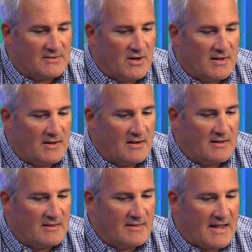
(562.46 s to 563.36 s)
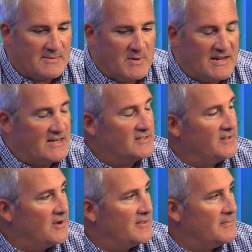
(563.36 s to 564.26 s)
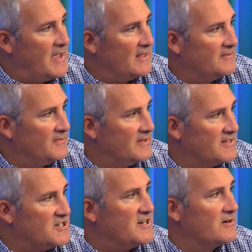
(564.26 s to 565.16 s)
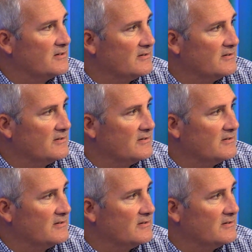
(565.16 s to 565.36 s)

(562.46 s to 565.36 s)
on that's potentially on the ballot for this year. Correct,